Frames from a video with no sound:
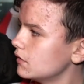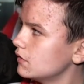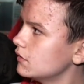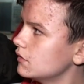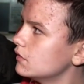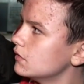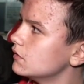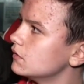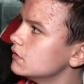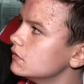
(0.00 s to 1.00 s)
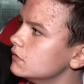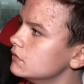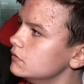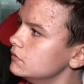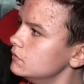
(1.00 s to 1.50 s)

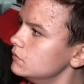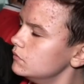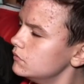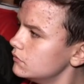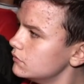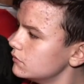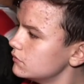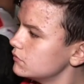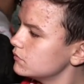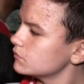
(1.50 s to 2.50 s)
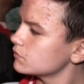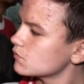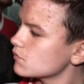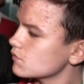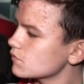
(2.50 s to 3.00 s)

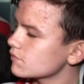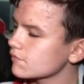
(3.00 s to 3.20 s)
[no speech]